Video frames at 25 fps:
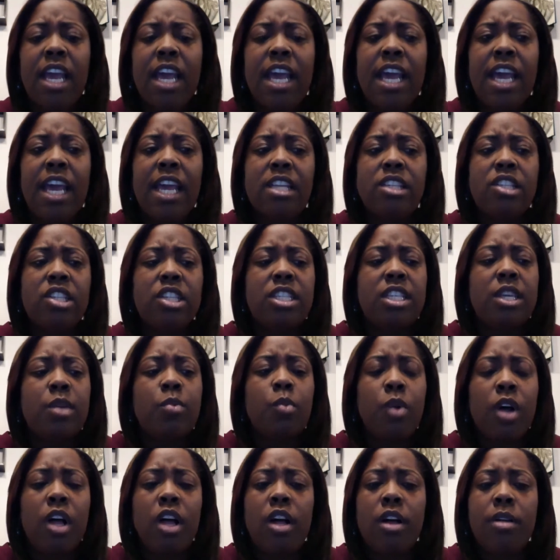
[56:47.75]
And she said,
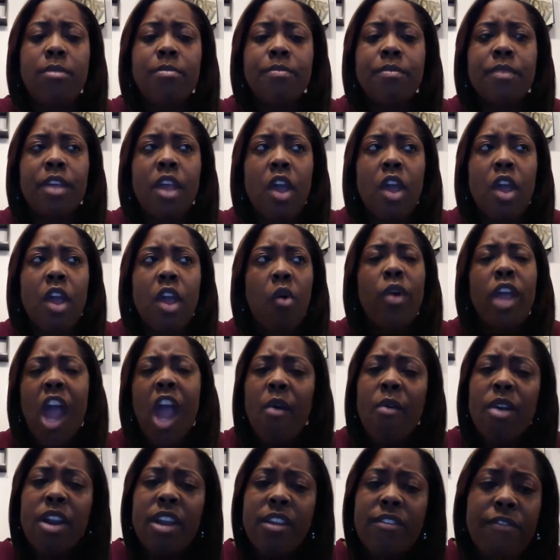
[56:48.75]
well,
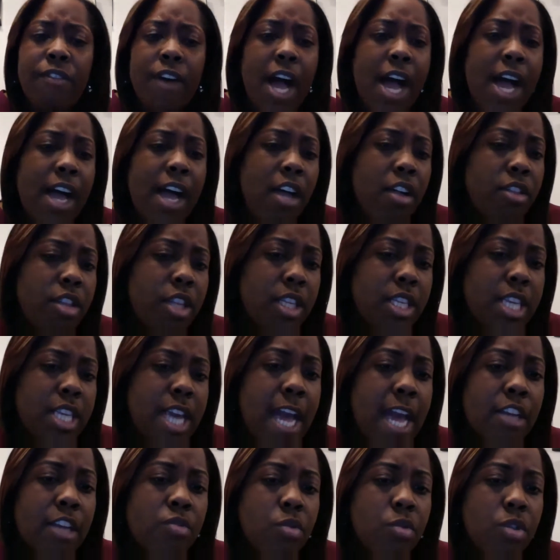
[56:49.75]
we already filed the
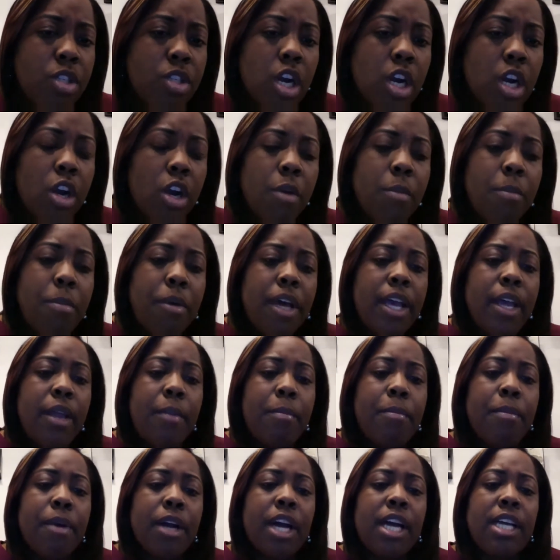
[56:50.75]
tax return,
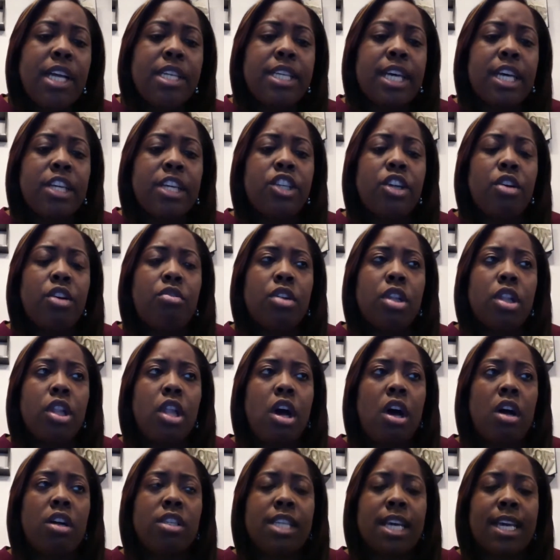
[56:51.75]
but because I showed a
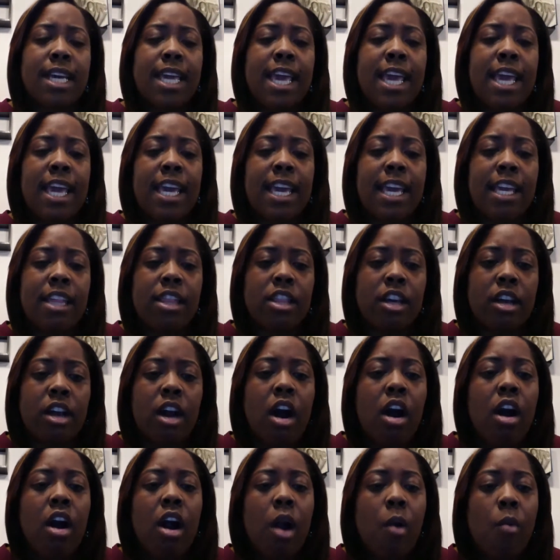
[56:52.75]
loss, I can't get the
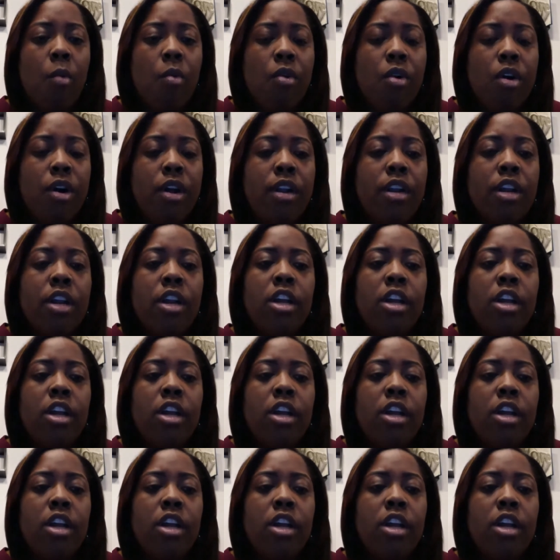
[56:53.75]
car I want.